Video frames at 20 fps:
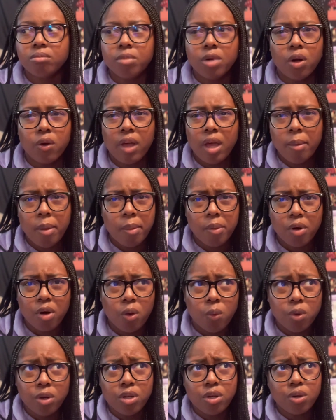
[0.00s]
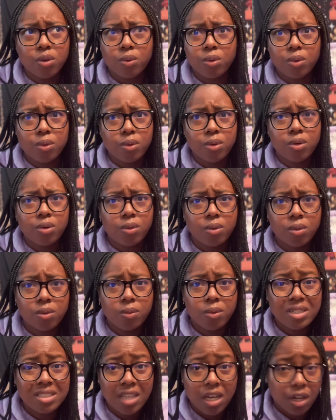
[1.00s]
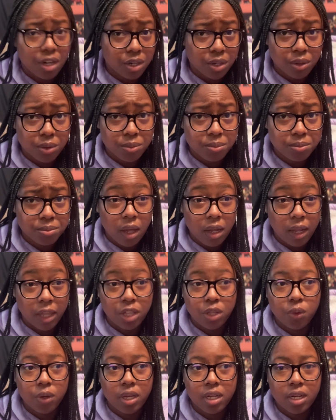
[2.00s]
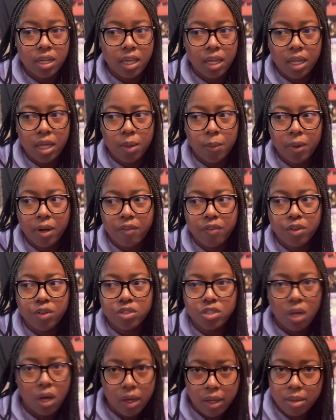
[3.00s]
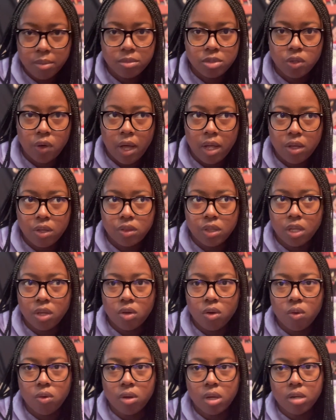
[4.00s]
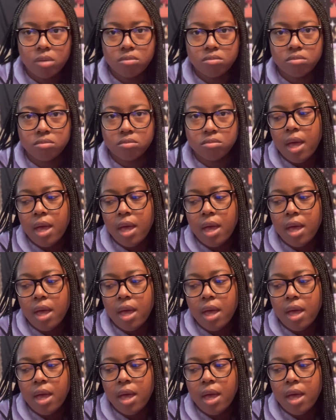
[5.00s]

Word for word: But okay, baby girl, what do you, oh, what is that gonna do? Like you couldn't get him whenever you saw him, so how you think you're gonna get him?